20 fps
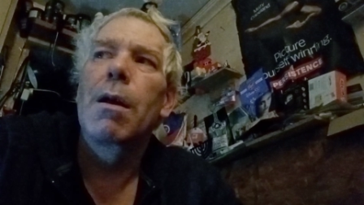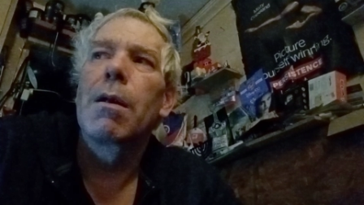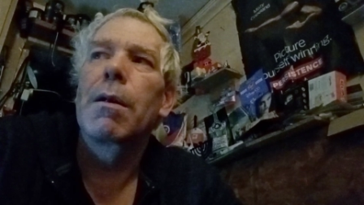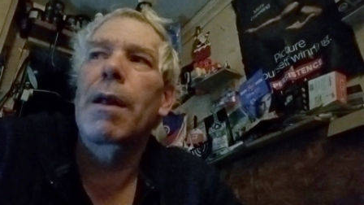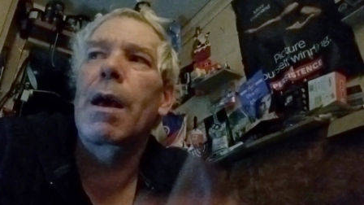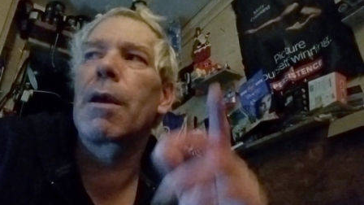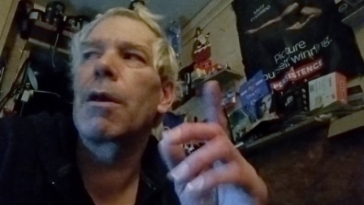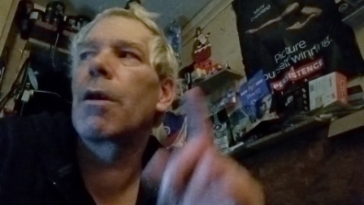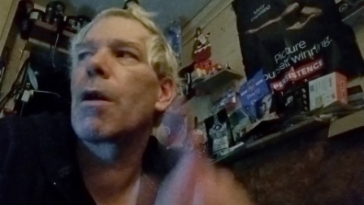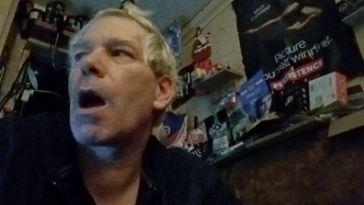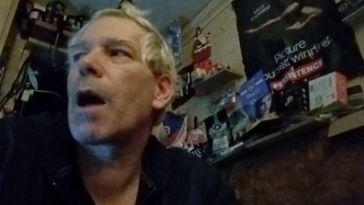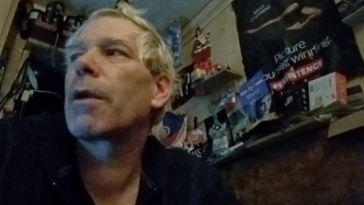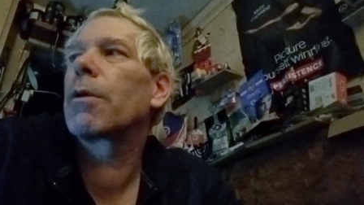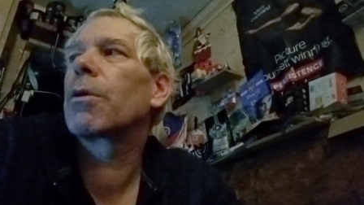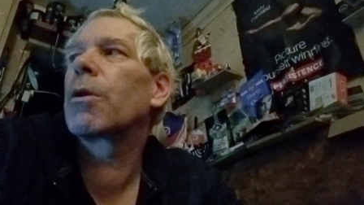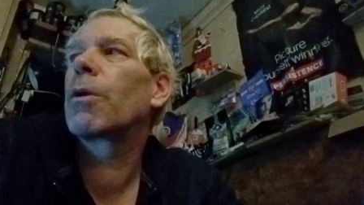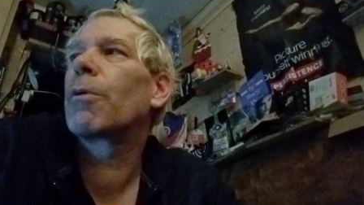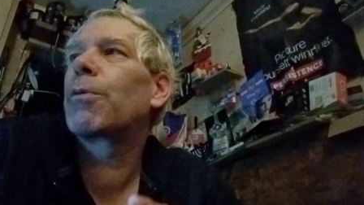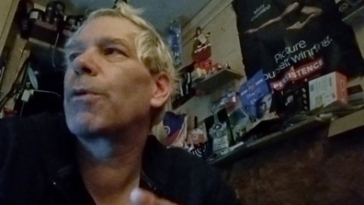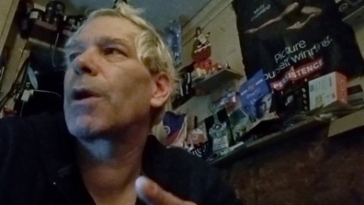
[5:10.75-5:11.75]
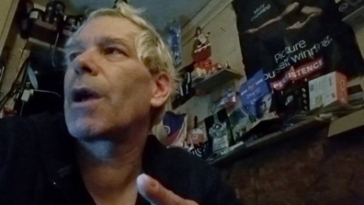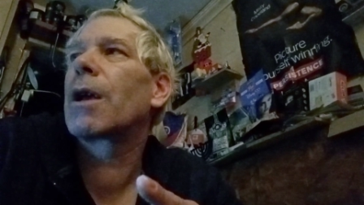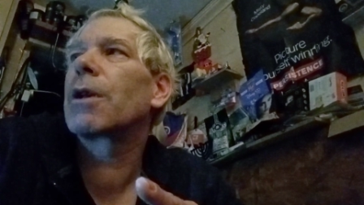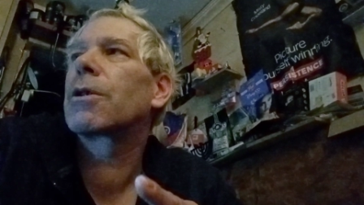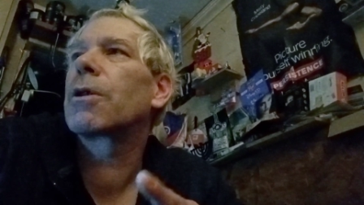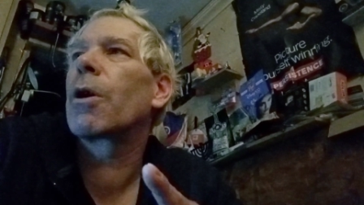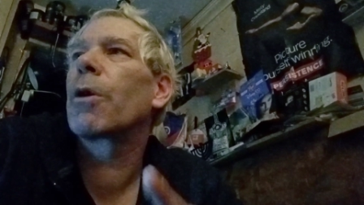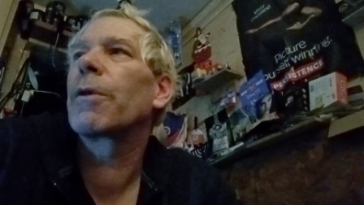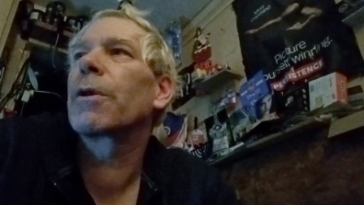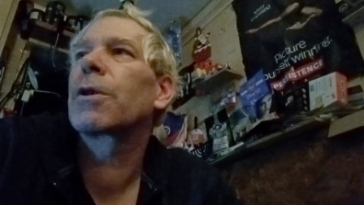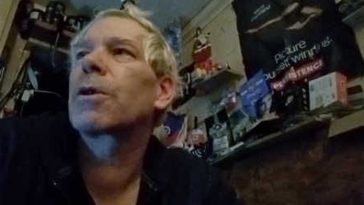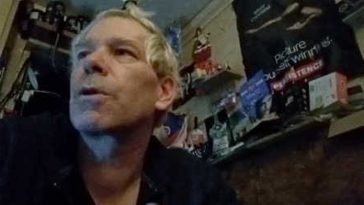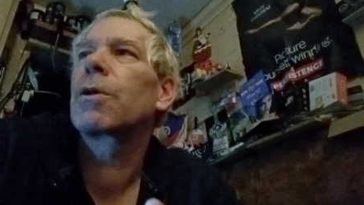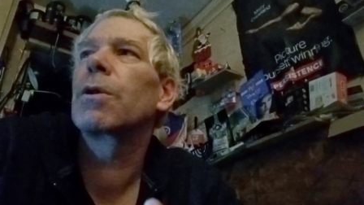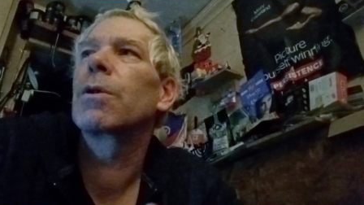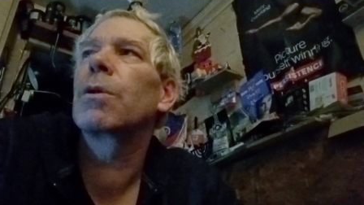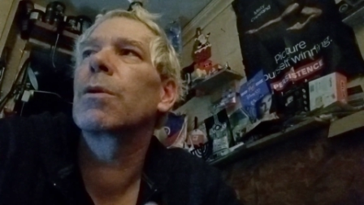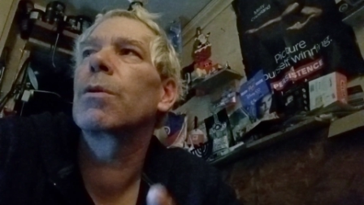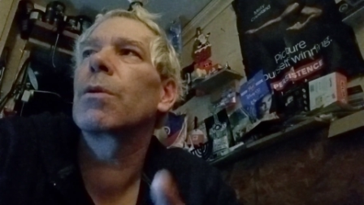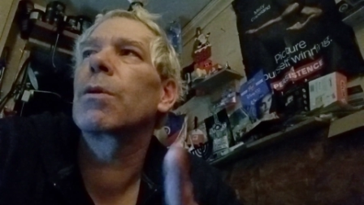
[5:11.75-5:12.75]
Now I don't know if you guys know this
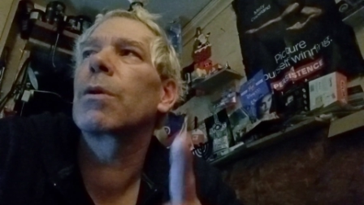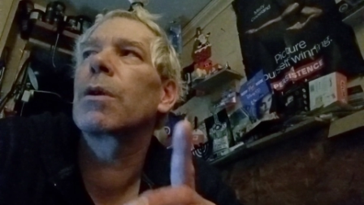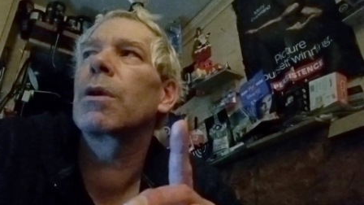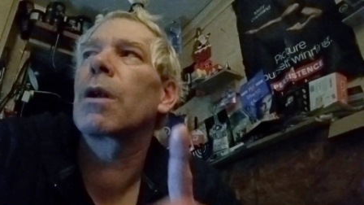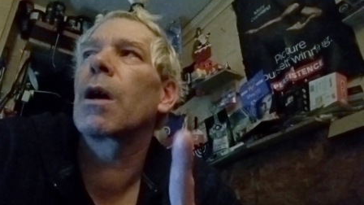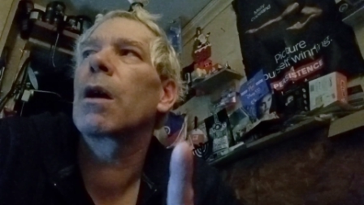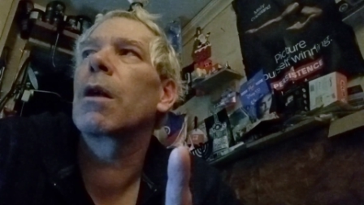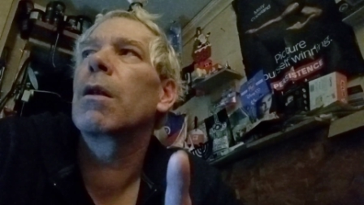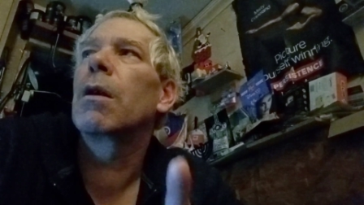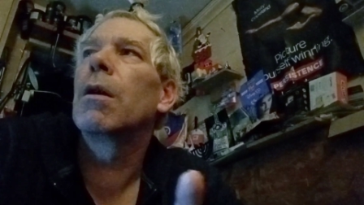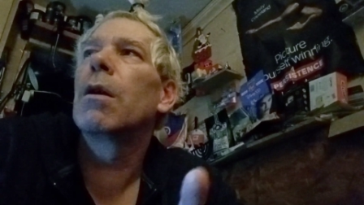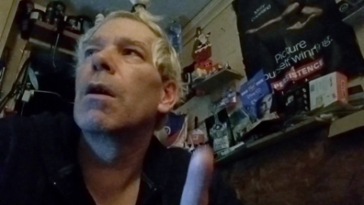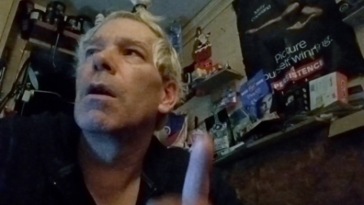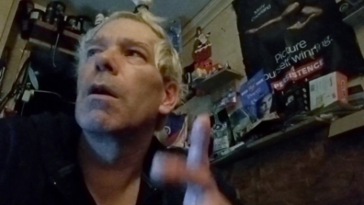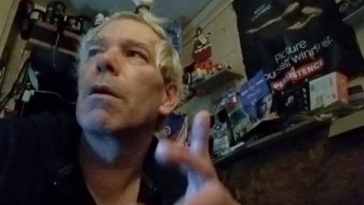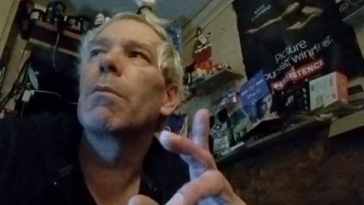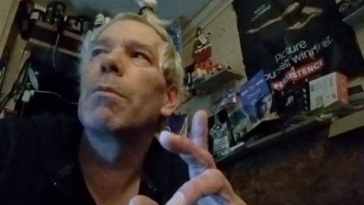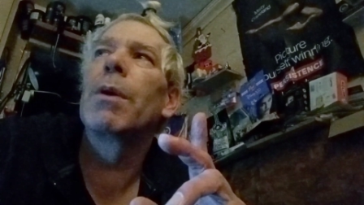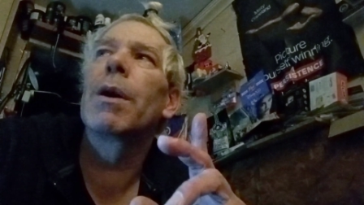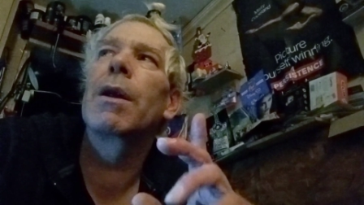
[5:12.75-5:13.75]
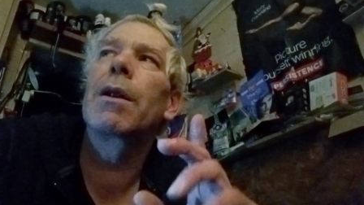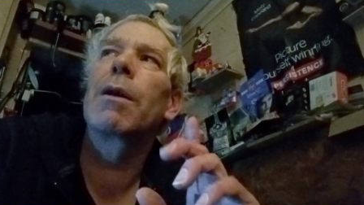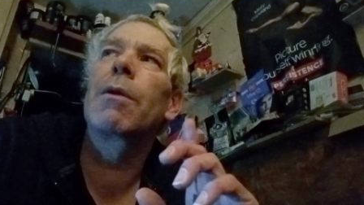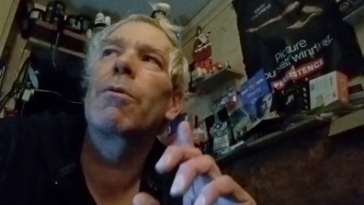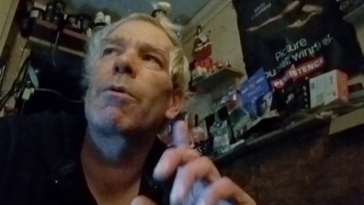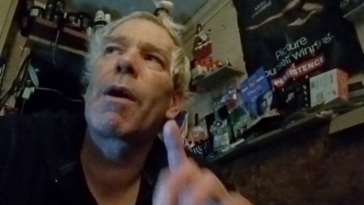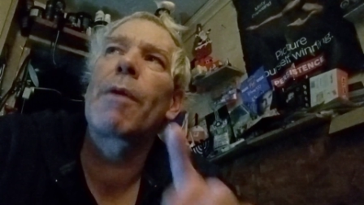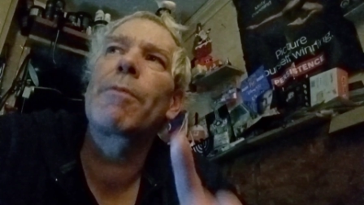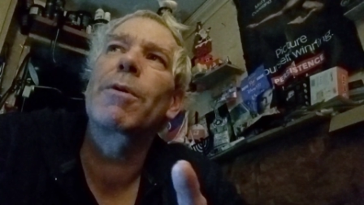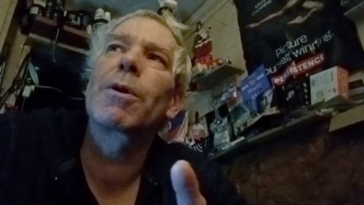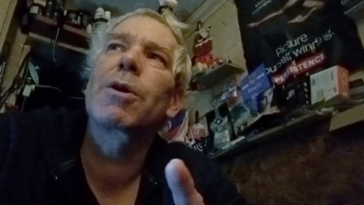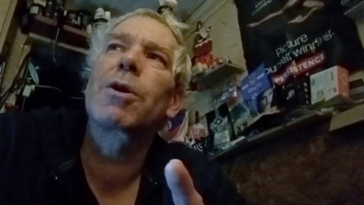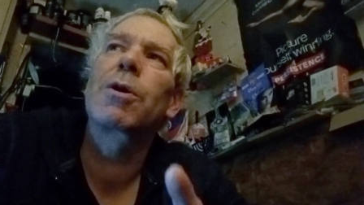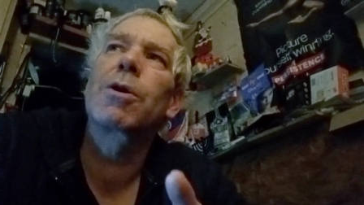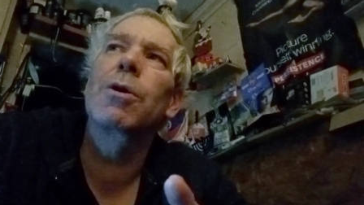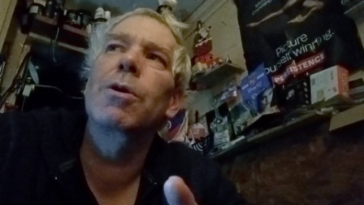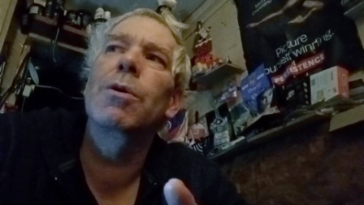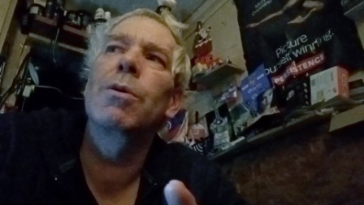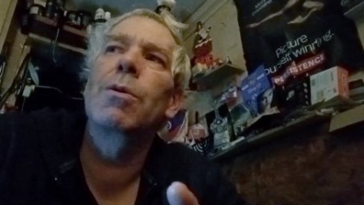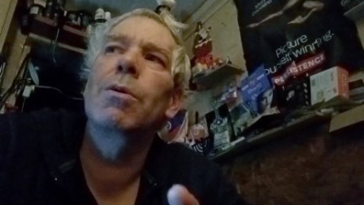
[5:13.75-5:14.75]
too or not, but in reference
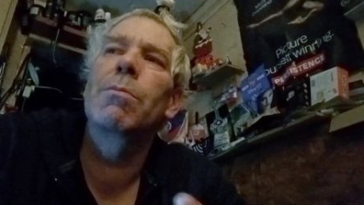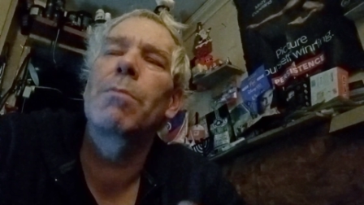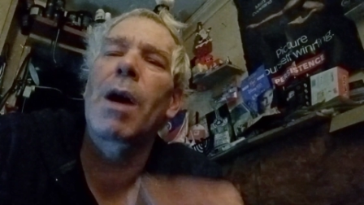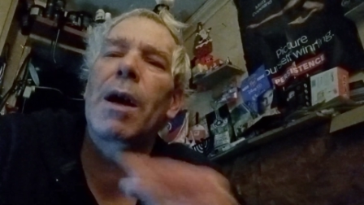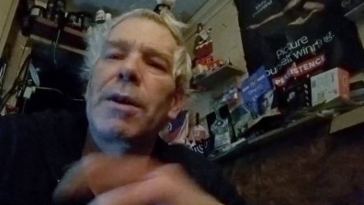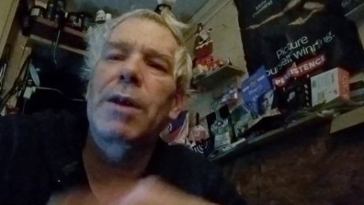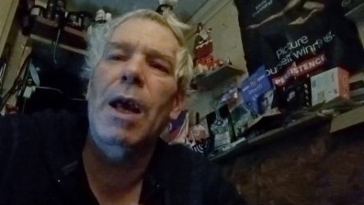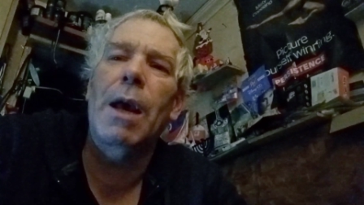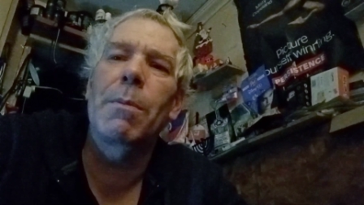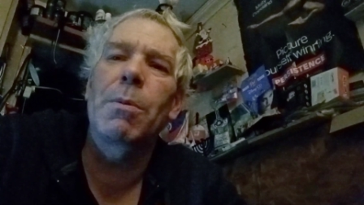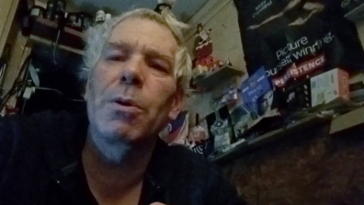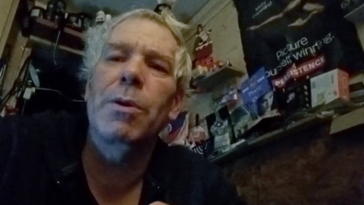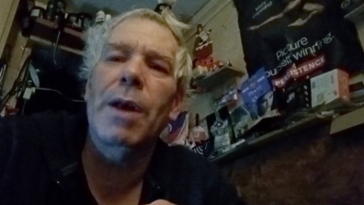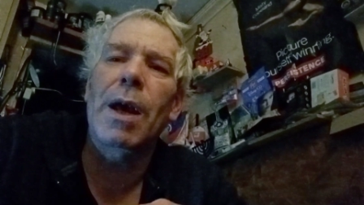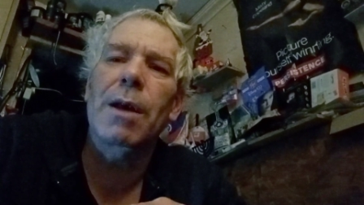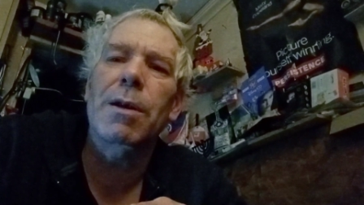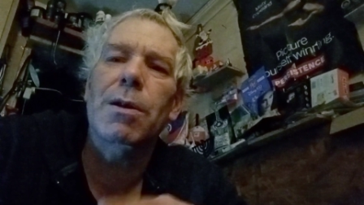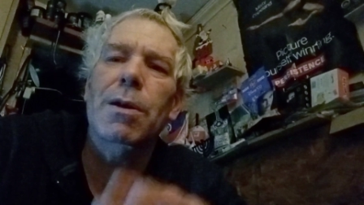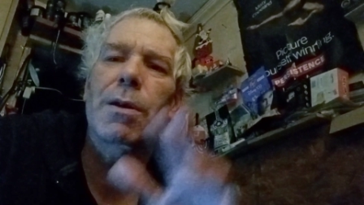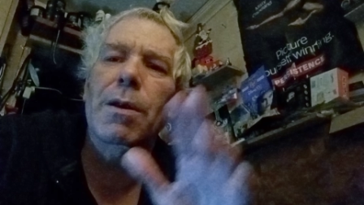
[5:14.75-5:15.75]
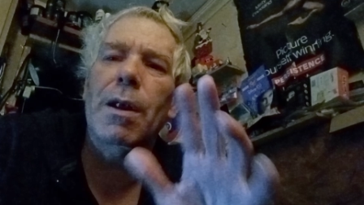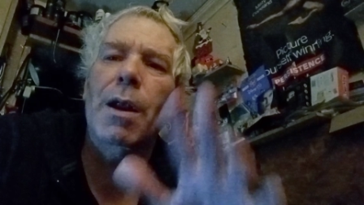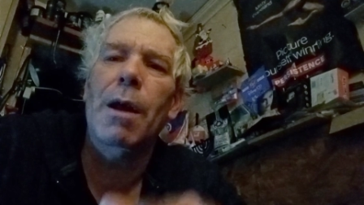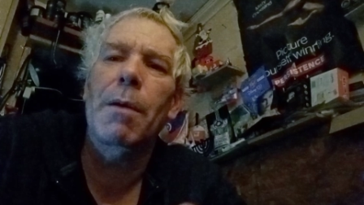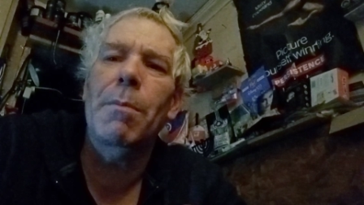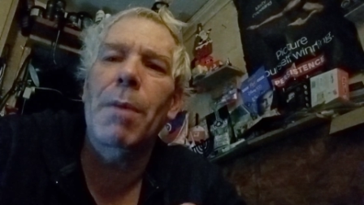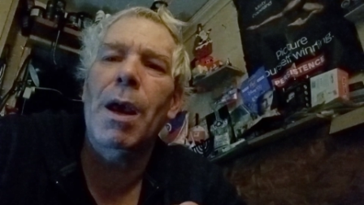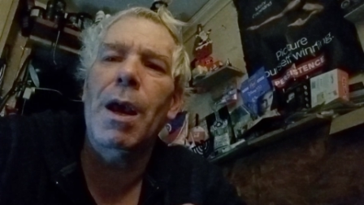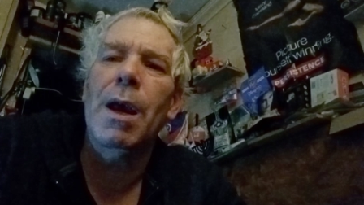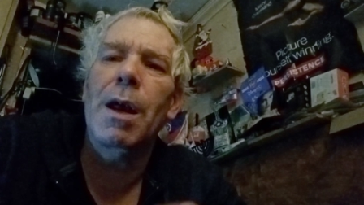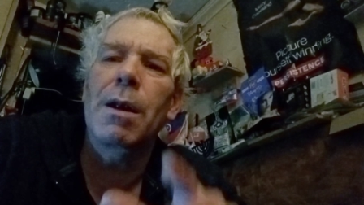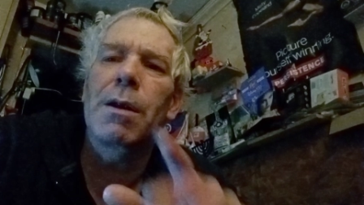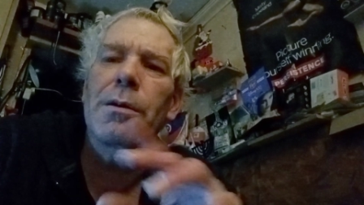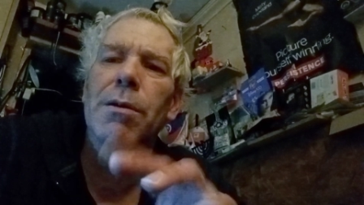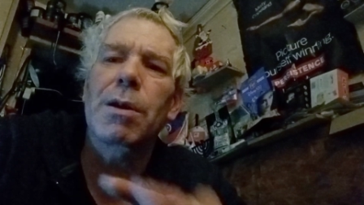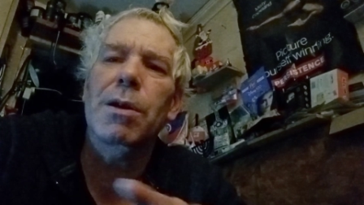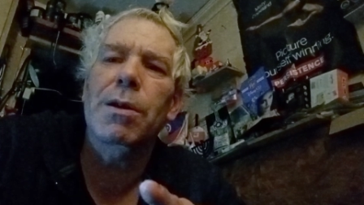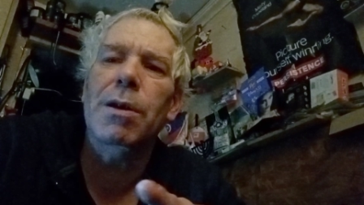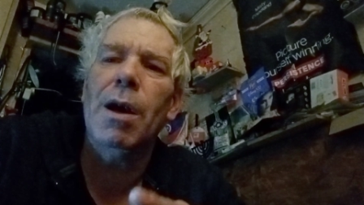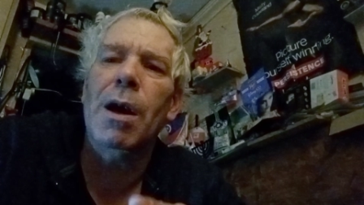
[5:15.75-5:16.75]
to my table desk that I made and
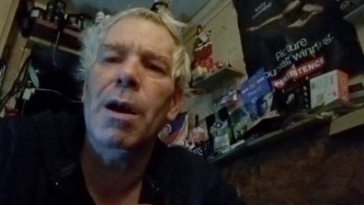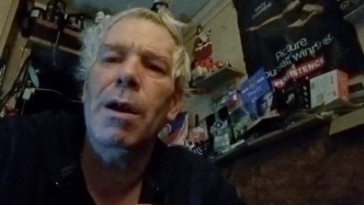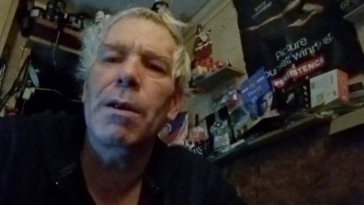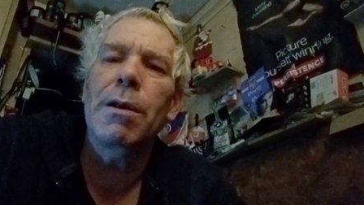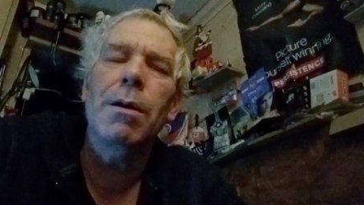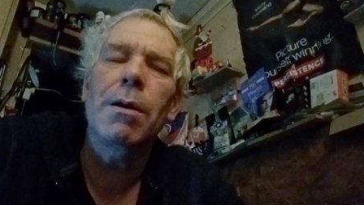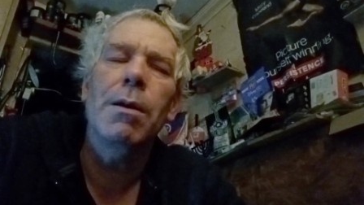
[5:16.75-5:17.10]
designed,